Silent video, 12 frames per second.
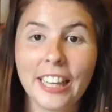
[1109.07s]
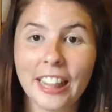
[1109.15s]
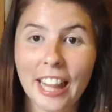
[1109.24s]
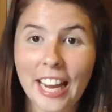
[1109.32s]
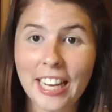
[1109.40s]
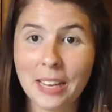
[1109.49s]

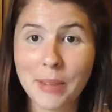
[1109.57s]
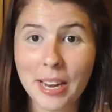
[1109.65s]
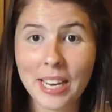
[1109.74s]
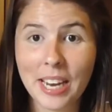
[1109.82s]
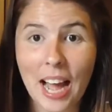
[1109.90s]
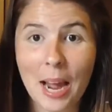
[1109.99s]
Lady
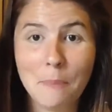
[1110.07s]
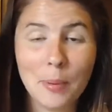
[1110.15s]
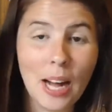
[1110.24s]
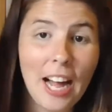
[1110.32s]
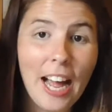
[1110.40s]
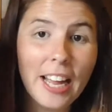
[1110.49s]
Midnight
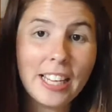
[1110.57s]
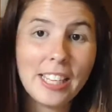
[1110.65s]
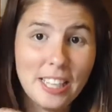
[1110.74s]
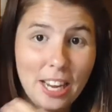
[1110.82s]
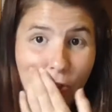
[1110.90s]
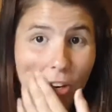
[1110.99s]
by
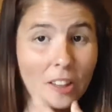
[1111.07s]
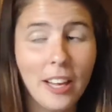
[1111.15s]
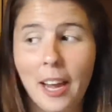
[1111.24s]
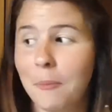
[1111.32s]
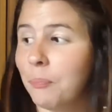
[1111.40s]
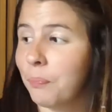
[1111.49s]
Cassandra
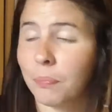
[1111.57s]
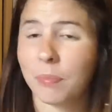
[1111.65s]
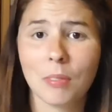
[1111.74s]
Clare.